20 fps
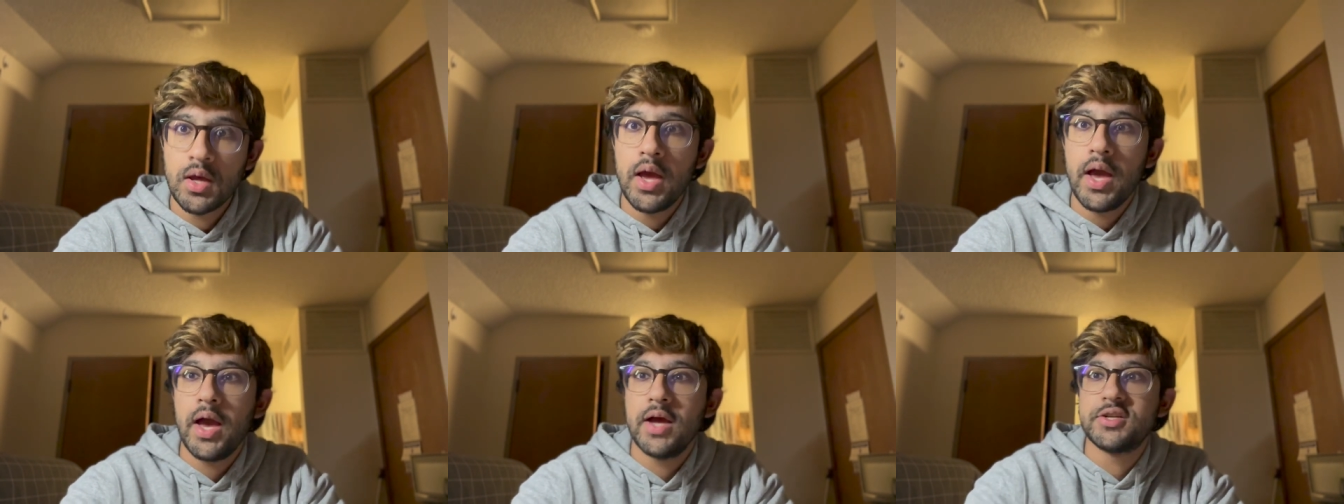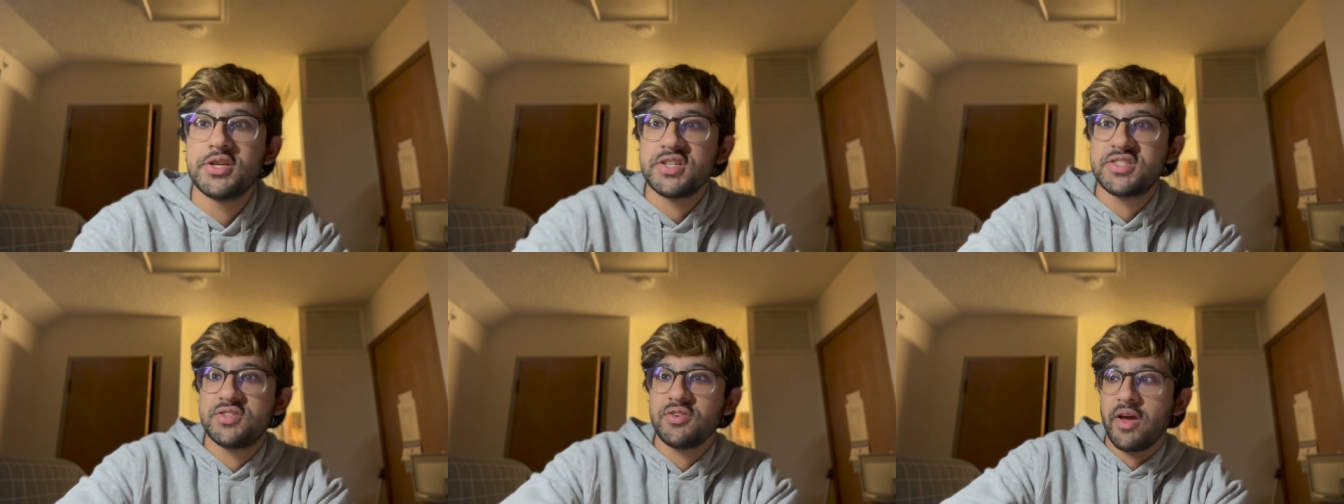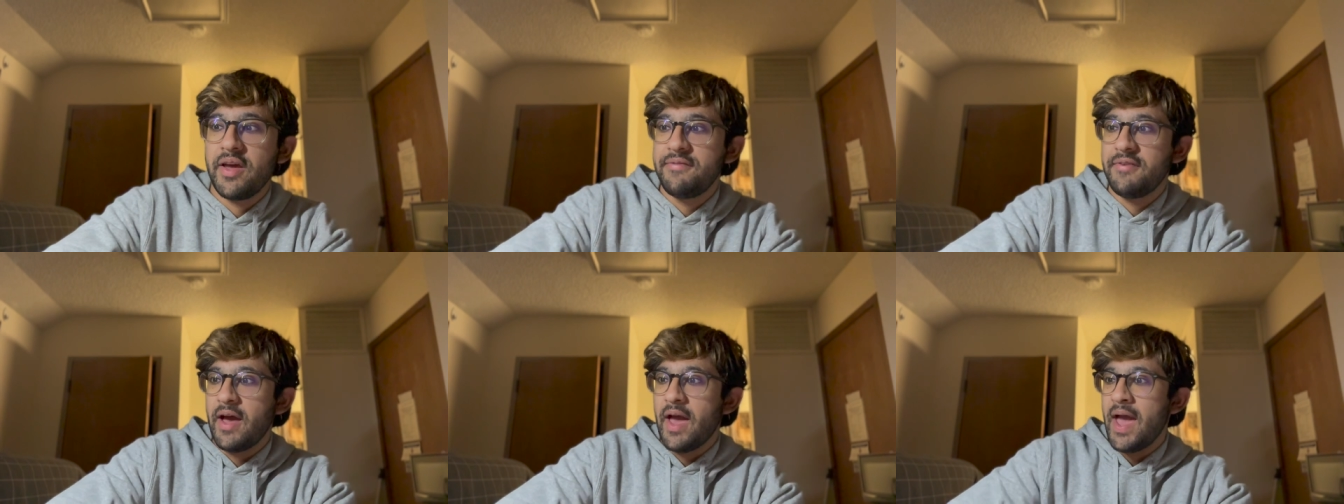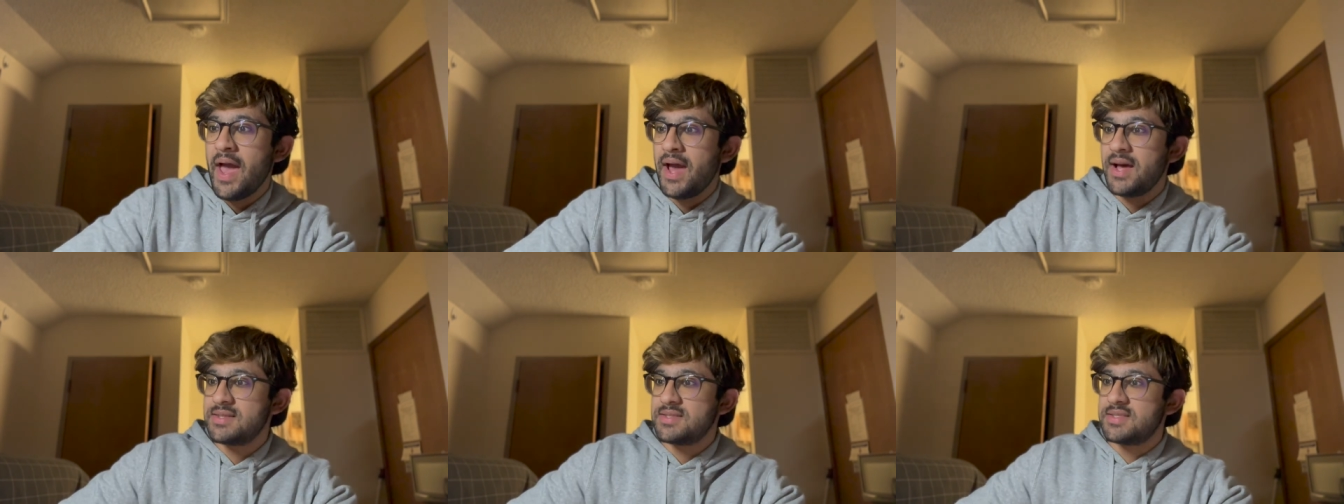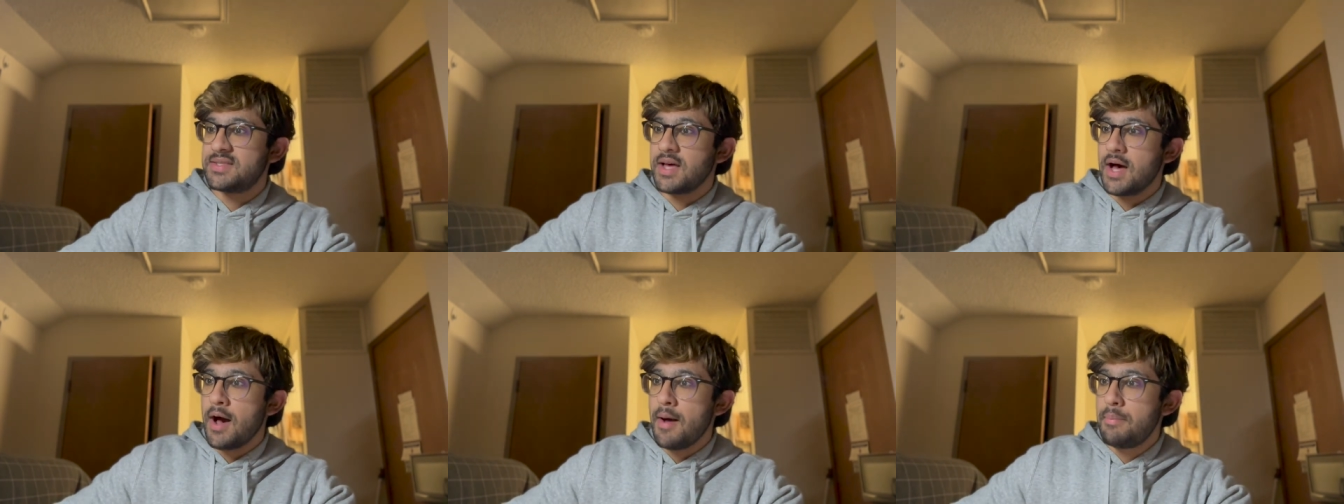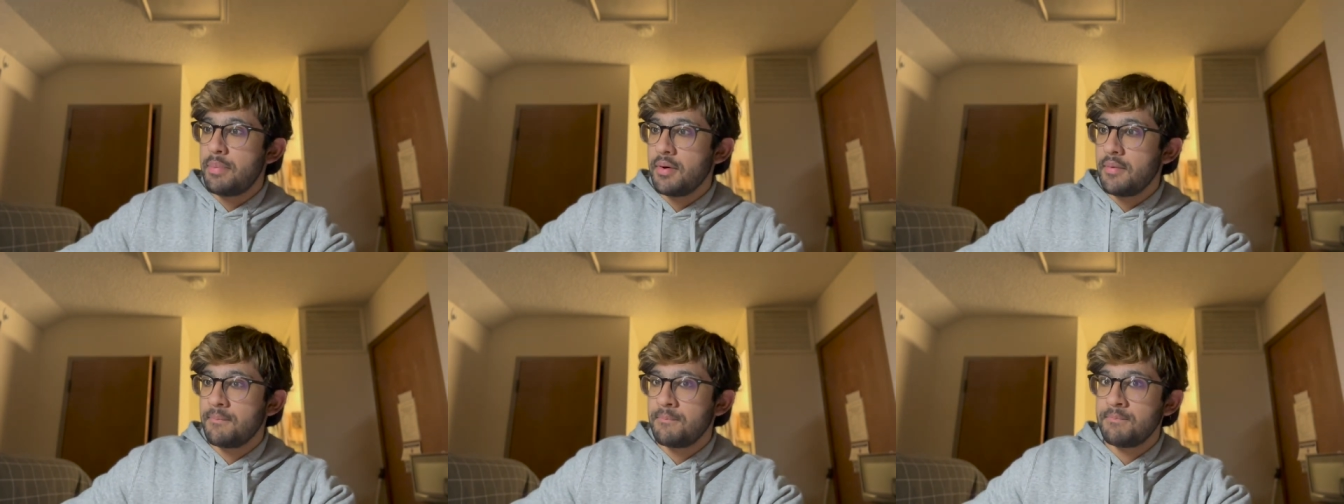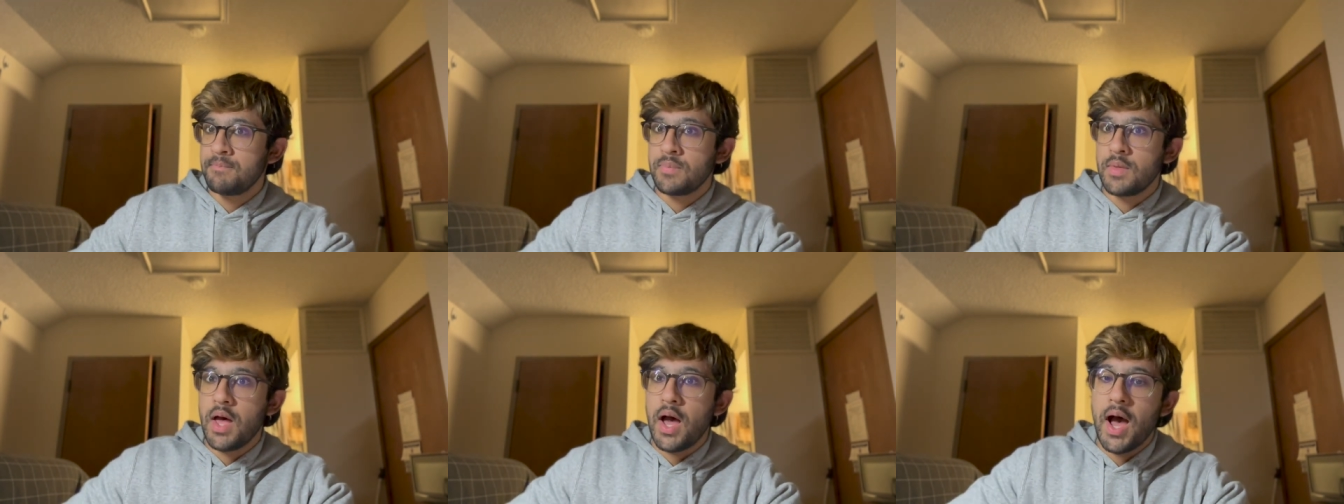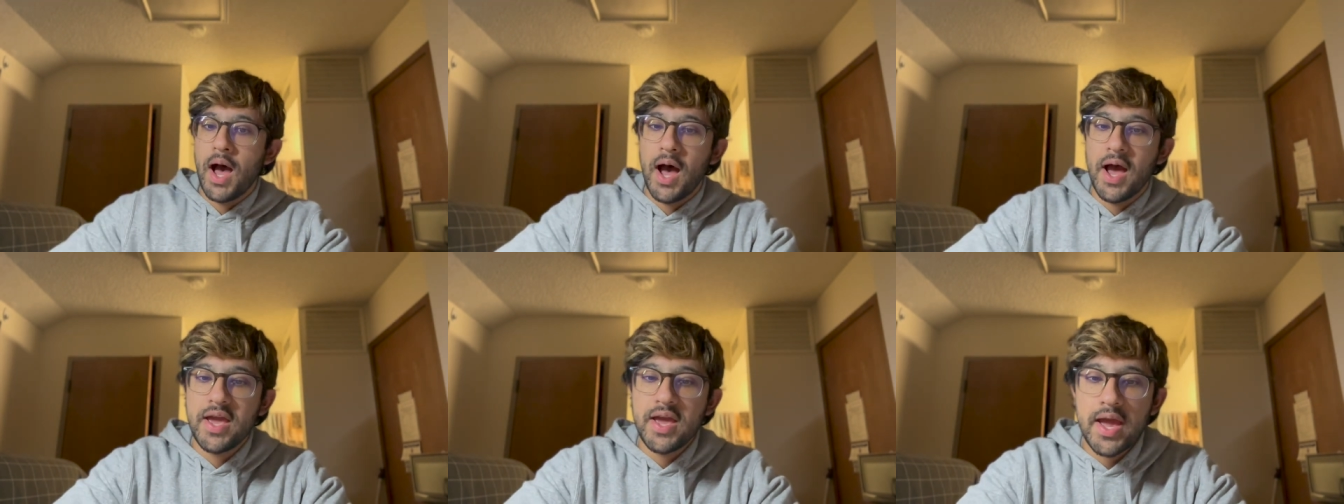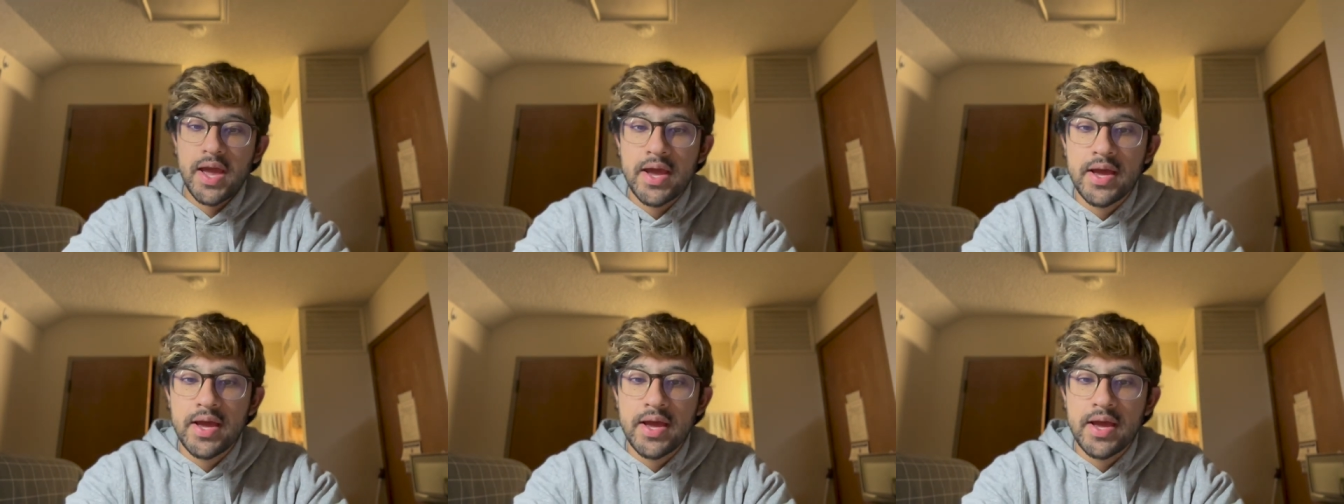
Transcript: And just to give a heads up, I